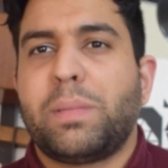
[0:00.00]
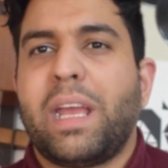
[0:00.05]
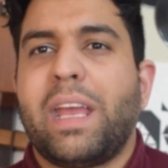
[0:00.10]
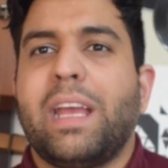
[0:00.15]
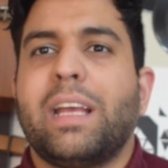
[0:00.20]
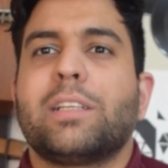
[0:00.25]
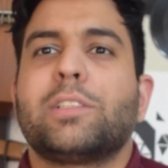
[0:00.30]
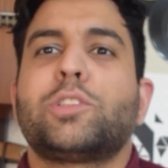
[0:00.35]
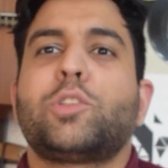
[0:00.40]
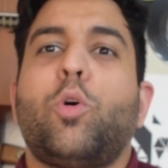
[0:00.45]

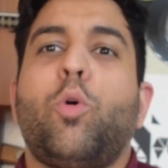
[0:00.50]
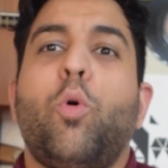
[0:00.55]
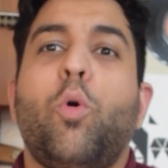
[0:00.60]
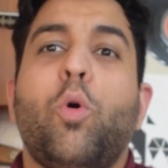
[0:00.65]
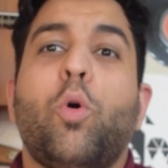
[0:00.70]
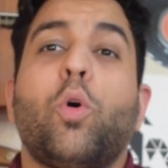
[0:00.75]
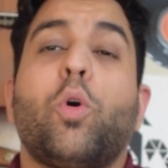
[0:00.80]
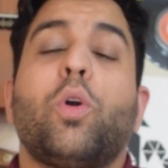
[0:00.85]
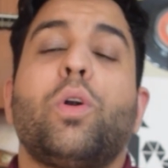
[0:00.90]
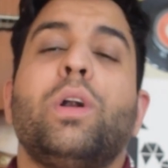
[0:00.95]
banks,
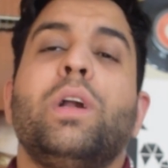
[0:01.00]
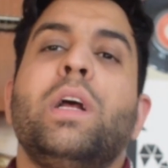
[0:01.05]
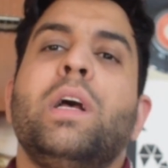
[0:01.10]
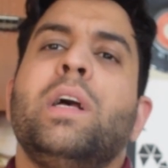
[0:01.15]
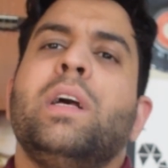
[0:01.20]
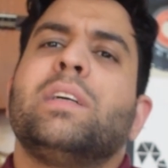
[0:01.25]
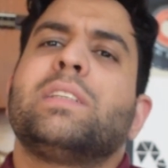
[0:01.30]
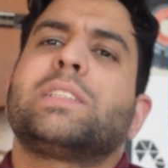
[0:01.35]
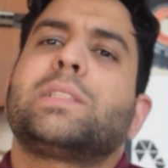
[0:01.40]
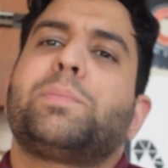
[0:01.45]
or
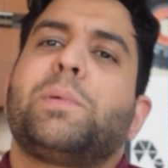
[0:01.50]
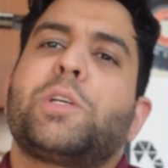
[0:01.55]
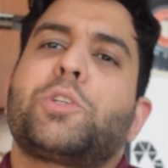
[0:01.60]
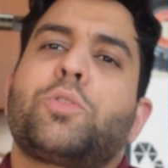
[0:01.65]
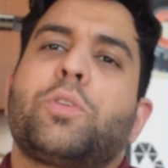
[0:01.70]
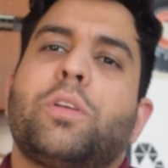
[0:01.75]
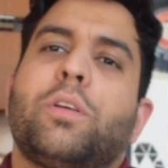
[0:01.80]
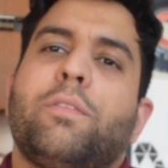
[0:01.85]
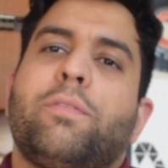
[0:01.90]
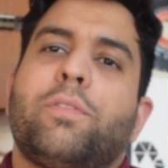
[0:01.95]

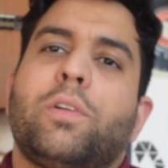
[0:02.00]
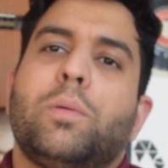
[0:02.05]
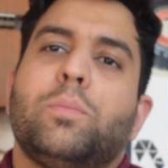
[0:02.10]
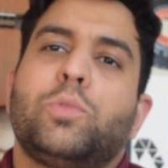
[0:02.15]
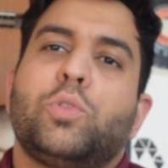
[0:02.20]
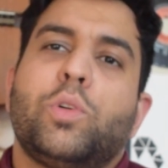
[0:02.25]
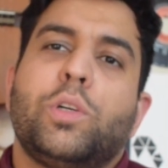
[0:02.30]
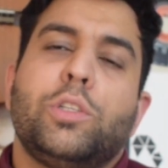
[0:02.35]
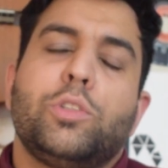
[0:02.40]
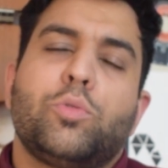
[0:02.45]
especially
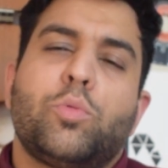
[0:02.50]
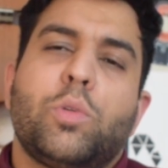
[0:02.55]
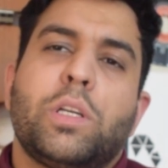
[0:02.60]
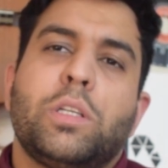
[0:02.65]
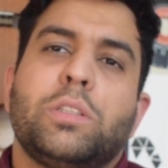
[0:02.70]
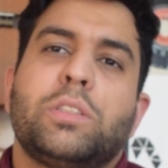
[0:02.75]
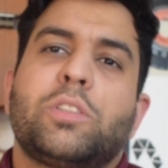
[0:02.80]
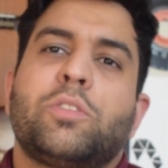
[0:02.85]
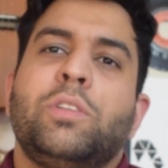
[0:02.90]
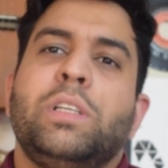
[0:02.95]
from
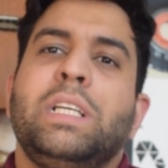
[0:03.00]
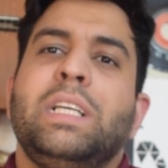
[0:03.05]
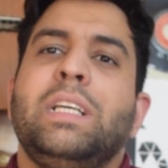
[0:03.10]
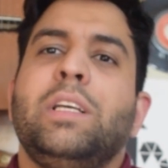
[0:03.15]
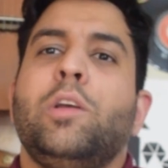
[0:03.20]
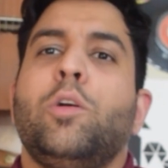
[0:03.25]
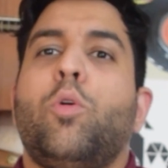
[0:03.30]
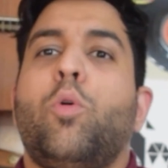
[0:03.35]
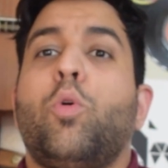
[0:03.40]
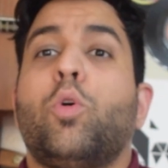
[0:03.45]

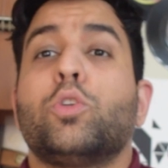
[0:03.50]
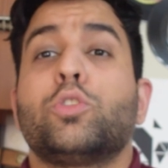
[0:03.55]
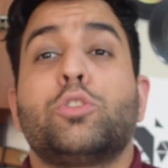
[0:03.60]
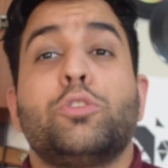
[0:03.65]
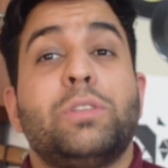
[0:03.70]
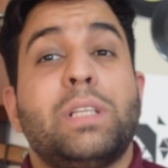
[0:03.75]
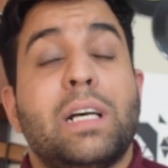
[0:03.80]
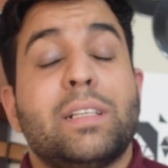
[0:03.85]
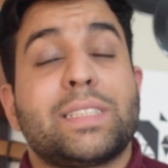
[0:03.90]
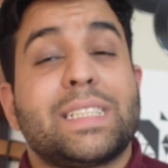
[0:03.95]
2023 or
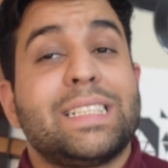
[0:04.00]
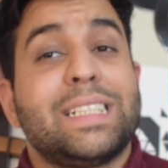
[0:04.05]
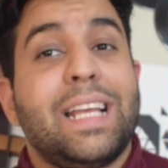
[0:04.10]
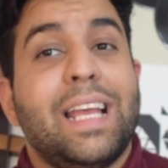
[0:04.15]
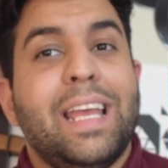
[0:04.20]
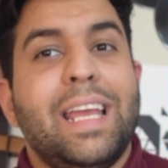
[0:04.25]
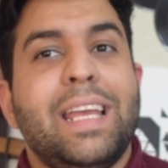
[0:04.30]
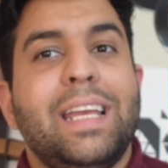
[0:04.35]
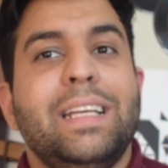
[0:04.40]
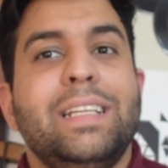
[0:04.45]

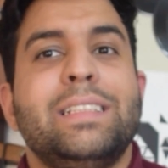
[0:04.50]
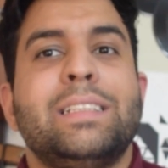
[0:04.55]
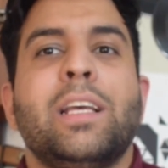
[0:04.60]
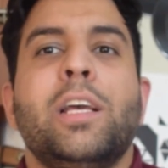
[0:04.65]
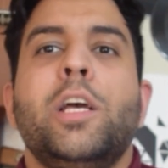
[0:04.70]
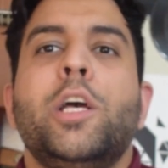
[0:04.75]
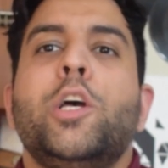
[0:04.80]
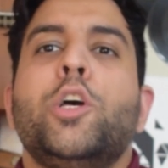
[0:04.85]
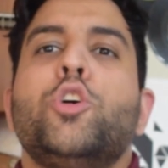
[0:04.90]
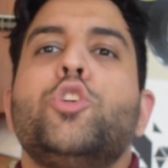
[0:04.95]

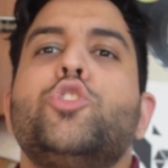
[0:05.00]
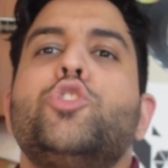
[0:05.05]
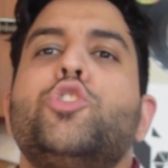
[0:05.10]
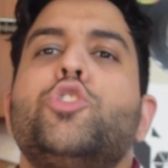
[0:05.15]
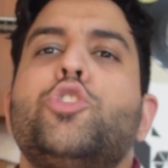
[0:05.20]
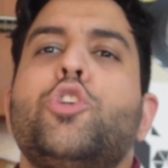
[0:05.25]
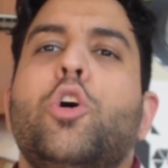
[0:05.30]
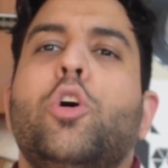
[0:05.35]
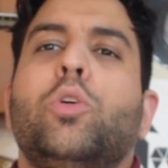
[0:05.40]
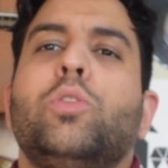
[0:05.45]
2008
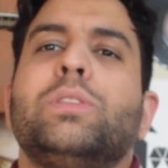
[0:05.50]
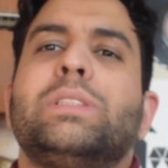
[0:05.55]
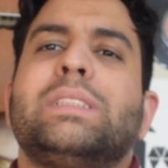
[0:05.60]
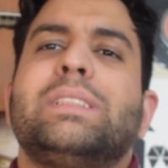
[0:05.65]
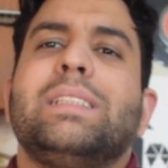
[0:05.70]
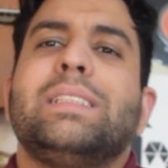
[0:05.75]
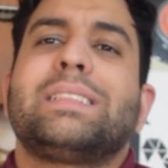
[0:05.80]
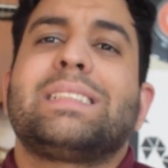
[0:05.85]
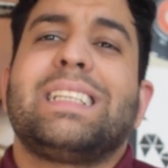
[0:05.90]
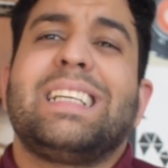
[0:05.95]

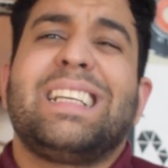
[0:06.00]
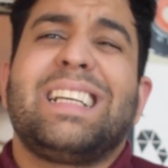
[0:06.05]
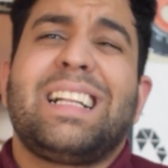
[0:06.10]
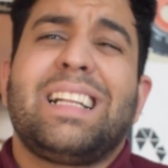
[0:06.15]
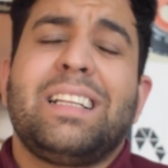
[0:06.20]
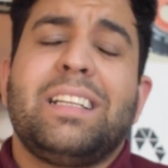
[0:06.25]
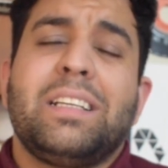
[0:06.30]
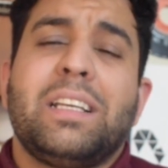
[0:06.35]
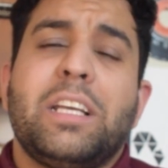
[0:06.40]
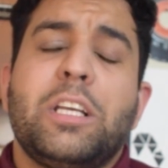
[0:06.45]
shows this
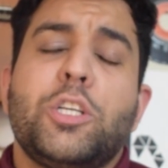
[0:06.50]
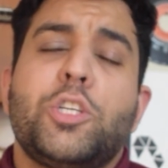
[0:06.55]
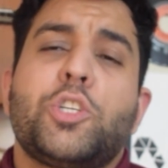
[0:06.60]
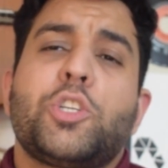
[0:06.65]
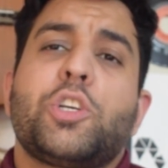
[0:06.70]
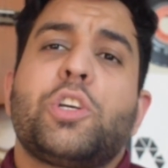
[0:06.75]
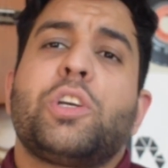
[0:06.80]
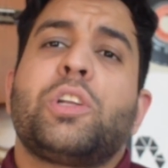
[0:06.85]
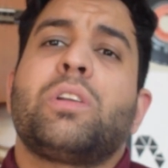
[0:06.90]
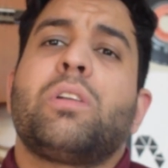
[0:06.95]

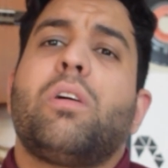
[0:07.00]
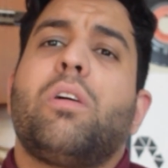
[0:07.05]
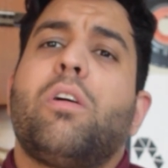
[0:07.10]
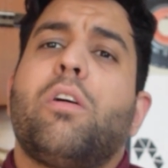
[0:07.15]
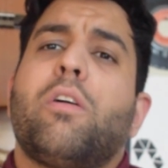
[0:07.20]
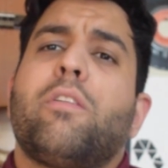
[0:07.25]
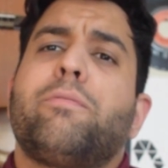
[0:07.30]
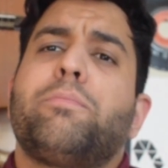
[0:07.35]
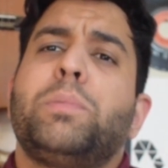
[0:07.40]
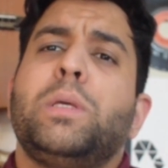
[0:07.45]
inclination
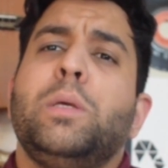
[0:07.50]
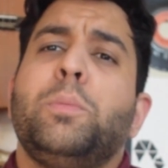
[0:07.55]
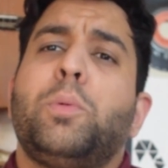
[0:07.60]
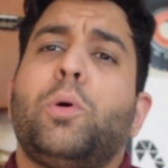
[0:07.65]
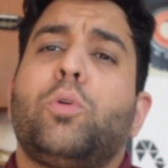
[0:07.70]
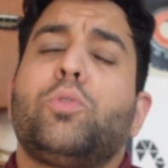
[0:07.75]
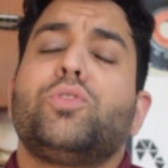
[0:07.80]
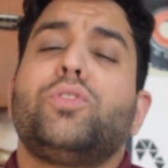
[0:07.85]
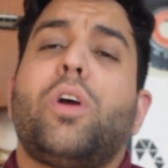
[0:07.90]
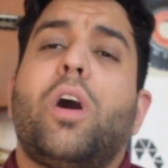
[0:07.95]
of
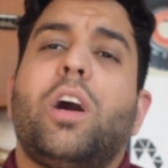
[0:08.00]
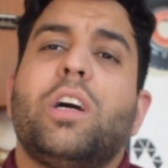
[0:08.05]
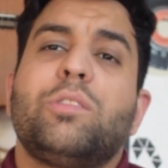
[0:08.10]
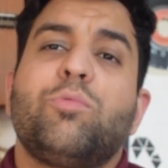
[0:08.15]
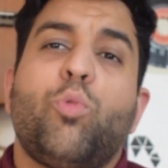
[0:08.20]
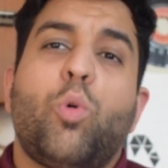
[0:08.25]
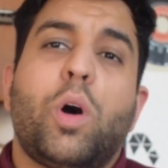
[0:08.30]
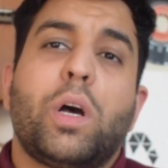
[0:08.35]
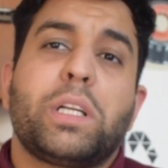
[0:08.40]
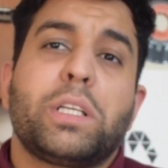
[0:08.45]
people
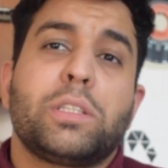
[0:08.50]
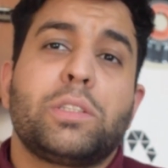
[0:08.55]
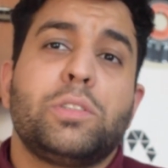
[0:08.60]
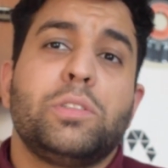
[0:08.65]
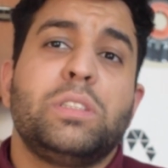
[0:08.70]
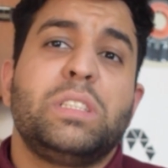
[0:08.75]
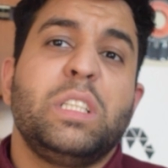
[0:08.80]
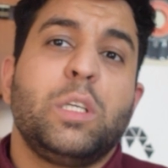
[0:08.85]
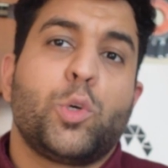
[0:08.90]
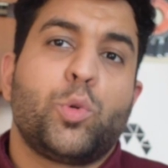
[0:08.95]
not wanting
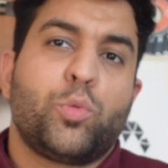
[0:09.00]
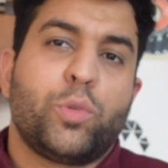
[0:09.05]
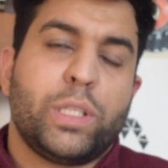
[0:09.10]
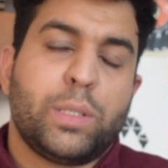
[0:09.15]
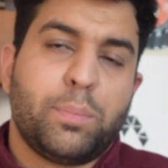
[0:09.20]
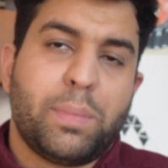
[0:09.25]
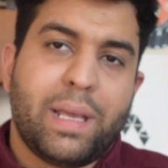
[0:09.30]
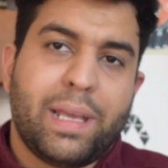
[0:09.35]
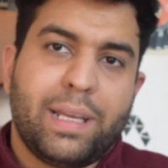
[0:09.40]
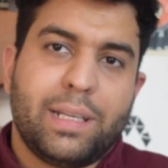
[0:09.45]
to deal
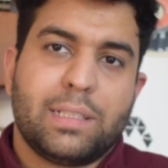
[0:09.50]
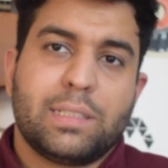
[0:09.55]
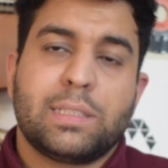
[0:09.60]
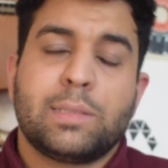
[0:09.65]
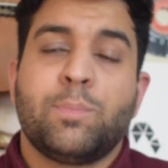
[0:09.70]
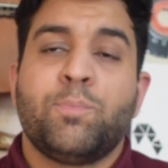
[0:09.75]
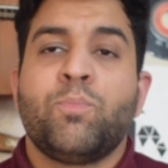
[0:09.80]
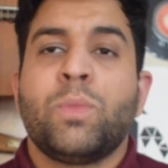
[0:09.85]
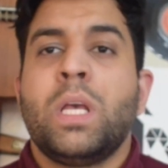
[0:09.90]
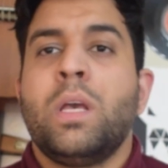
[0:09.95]
with
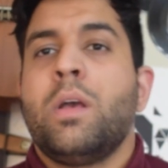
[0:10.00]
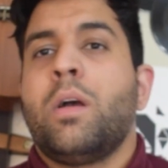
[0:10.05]
banks.